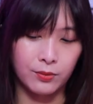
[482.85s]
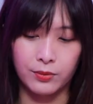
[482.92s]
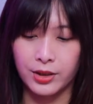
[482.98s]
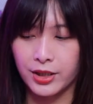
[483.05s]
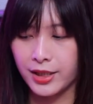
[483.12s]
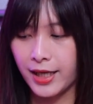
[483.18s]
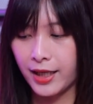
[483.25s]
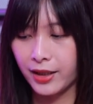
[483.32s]
We
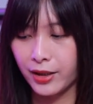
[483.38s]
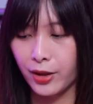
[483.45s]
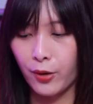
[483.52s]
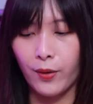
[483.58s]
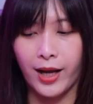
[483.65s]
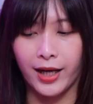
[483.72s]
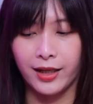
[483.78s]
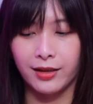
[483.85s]
just had a
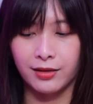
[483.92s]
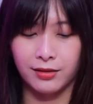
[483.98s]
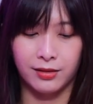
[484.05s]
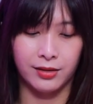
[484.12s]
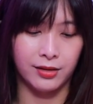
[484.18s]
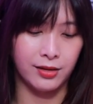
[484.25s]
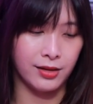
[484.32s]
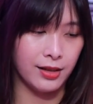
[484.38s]
go at it,
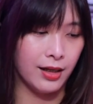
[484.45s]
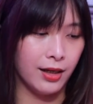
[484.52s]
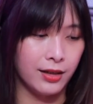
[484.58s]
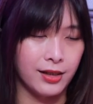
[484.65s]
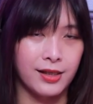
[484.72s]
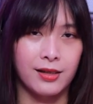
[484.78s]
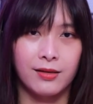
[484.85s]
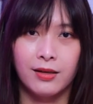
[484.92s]
and
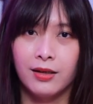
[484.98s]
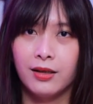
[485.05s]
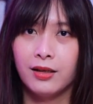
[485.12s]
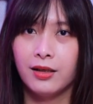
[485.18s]
it's